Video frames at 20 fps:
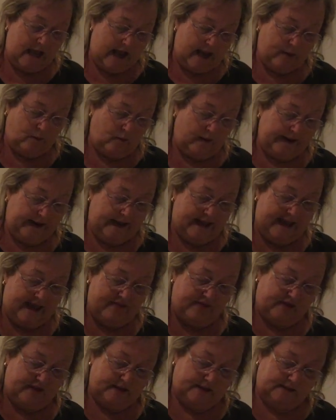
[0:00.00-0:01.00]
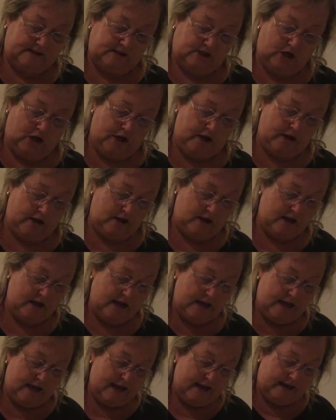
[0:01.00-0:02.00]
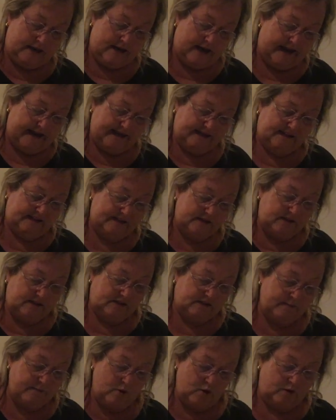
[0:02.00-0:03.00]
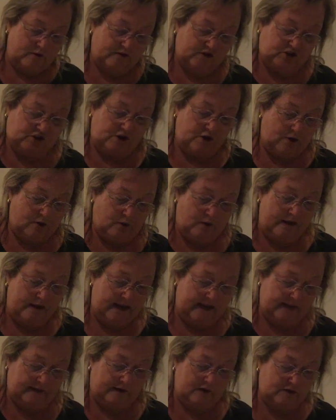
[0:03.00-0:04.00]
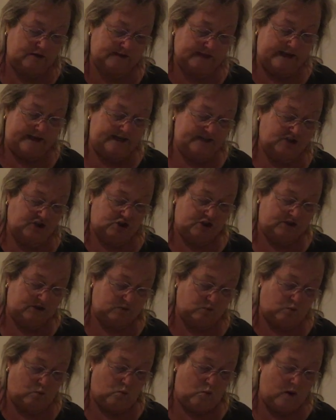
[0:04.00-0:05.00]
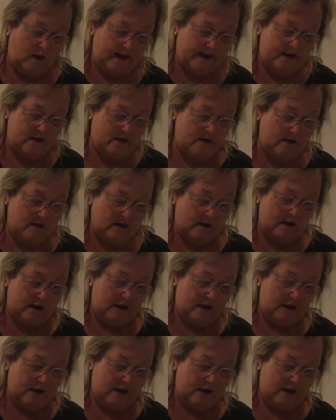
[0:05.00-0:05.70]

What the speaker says: I want to get this nice and smooth so it looks like it's just one